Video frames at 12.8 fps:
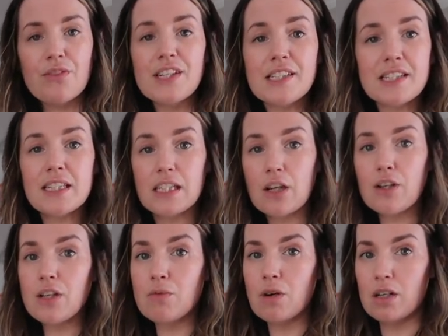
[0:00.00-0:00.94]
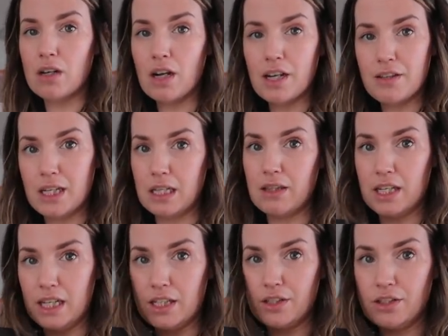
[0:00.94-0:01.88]
this is the only one I think
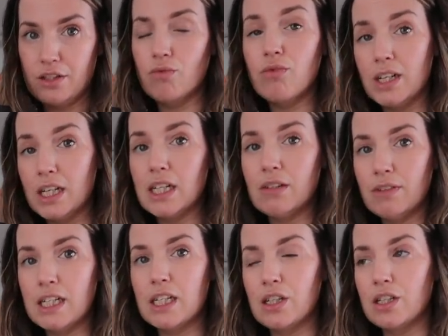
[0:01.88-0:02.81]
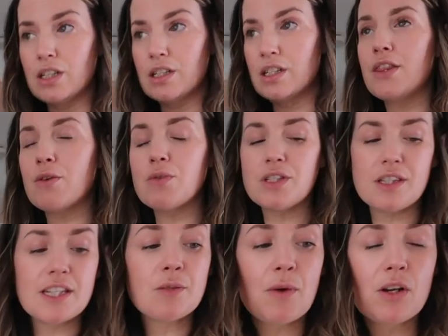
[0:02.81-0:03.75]
that is really, really good.
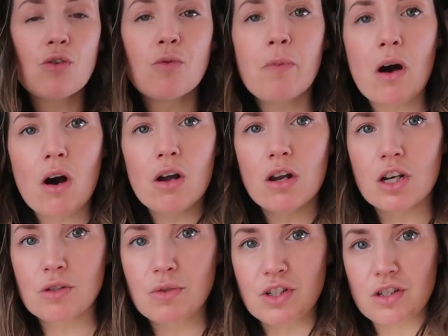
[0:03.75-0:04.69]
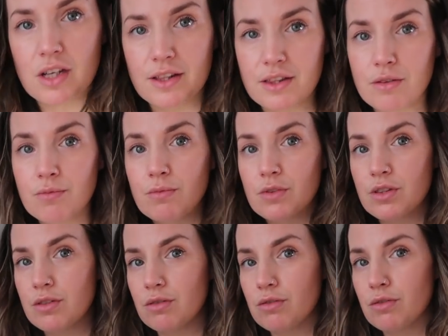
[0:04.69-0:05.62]
There's a brand called Parlux, which is like the
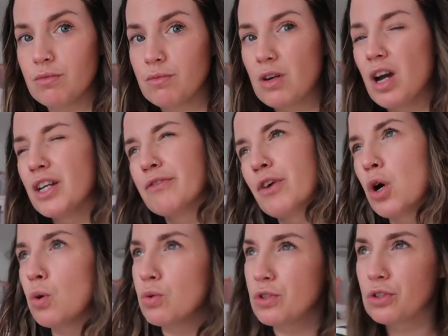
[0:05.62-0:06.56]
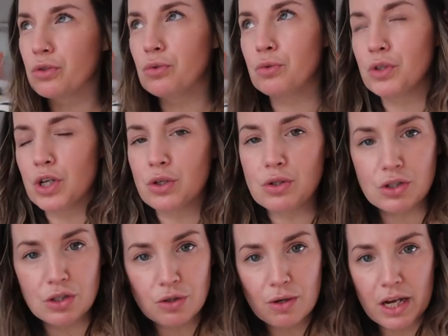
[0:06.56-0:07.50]
kind of old school
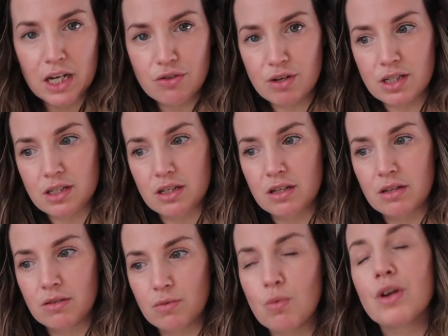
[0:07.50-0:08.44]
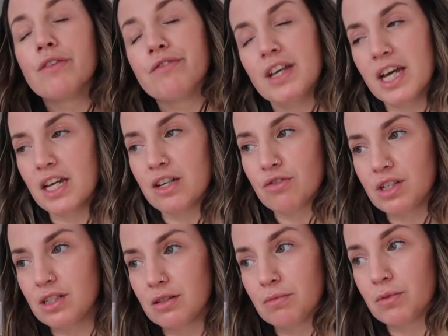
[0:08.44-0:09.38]
go-to hairdresser, one of the
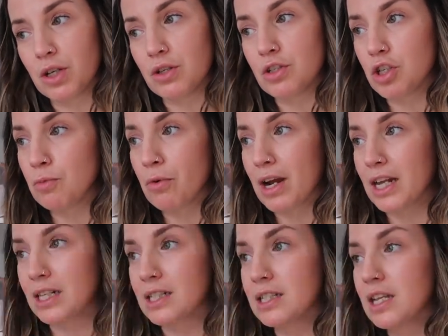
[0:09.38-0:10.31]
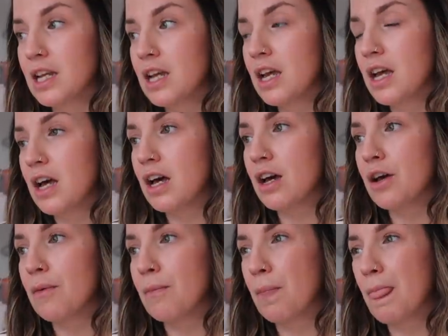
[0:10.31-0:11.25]
hairdresser go-to brands.
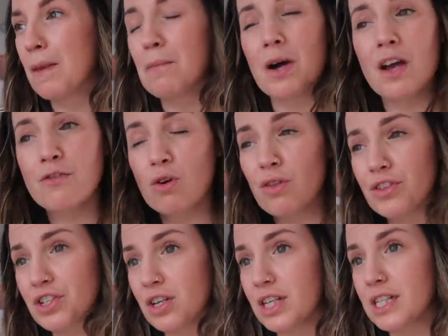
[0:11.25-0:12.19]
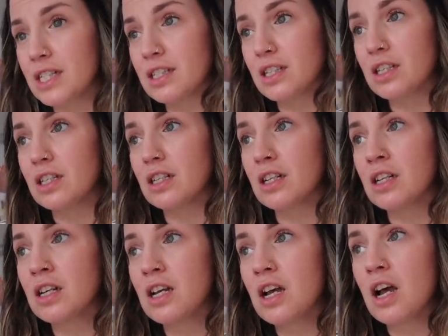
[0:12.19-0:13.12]
But I've got the Dyson.